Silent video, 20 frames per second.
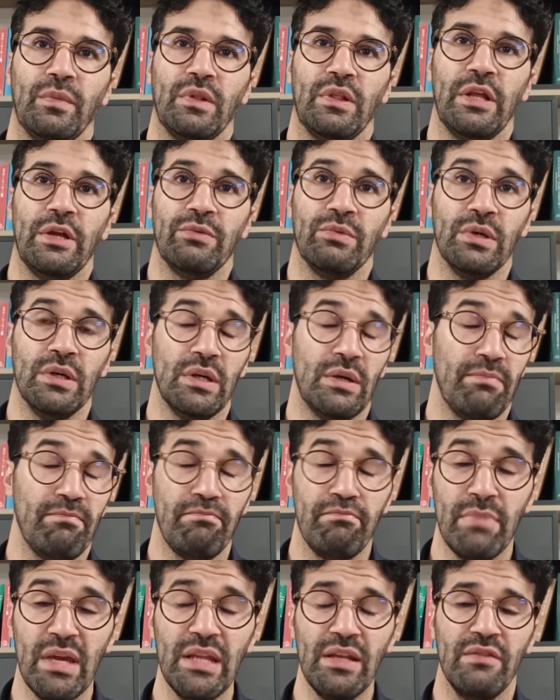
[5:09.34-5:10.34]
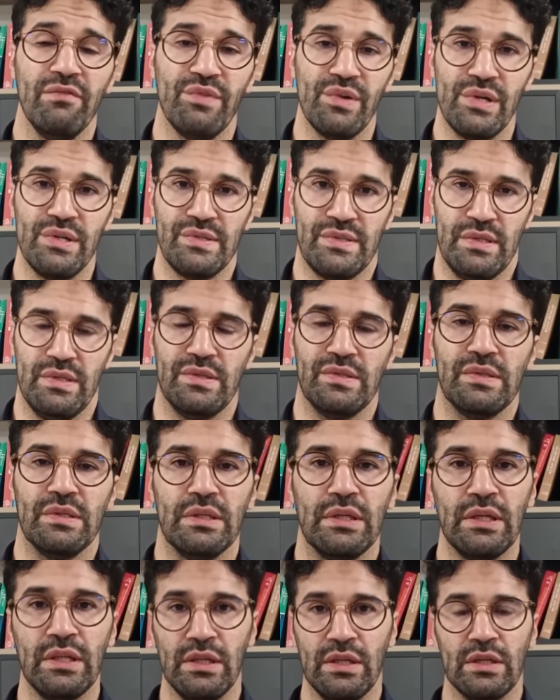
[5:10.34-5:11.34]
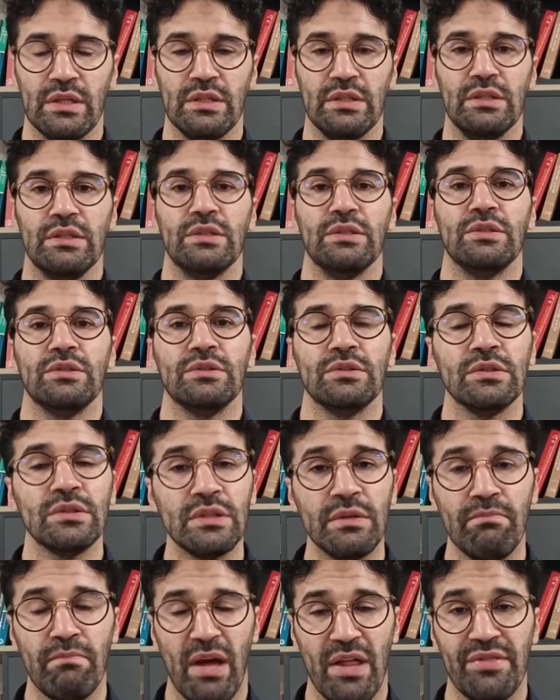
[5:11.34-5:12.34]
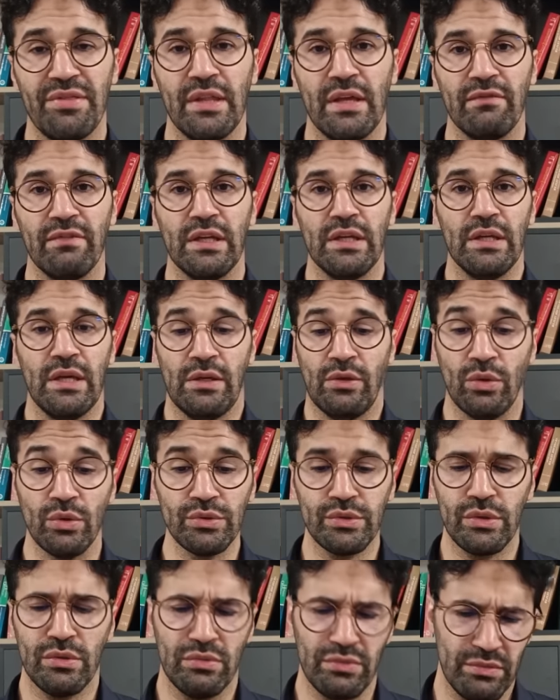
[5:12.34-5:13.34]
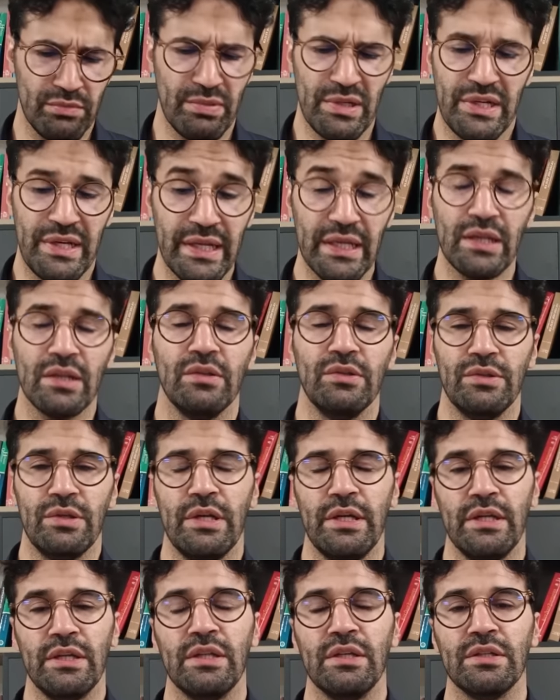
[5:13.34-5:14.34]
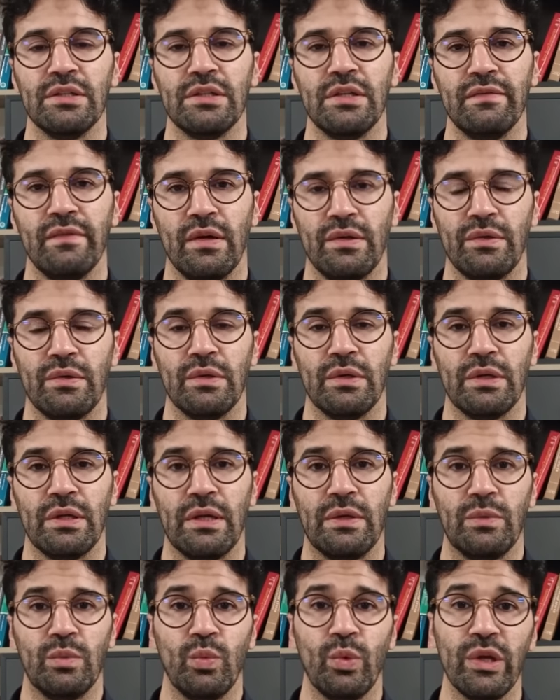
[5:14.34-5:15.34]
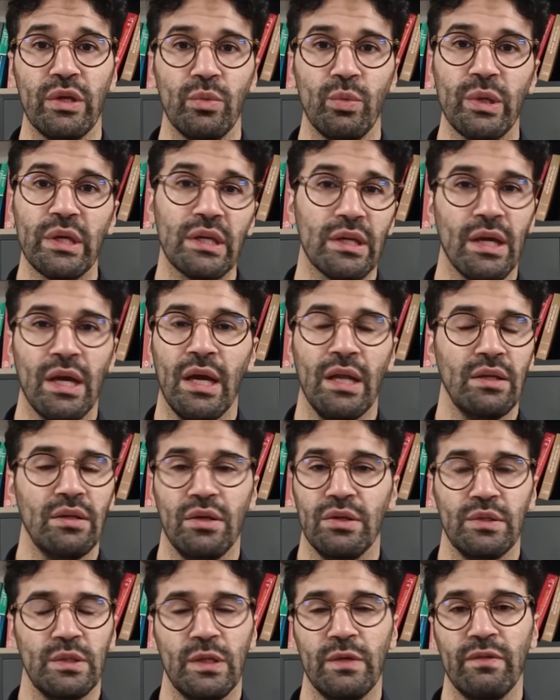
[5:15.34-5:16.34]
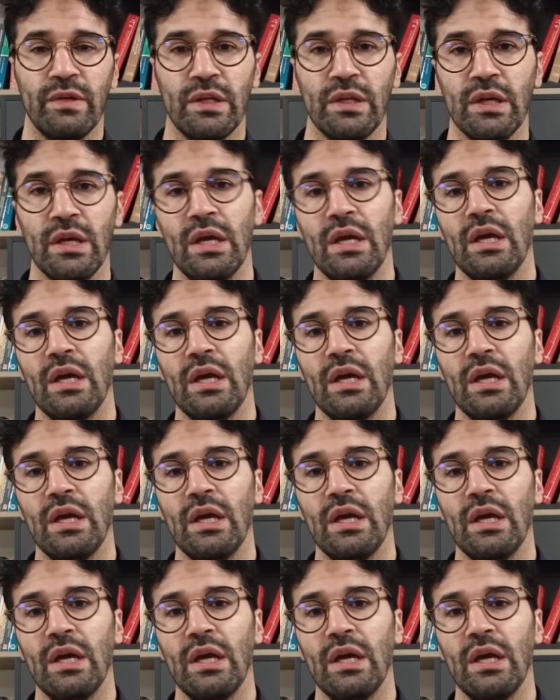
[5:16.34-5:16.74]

There were many verses in, uh, in Mathnavi and also particularly in Divan that we, we cannot even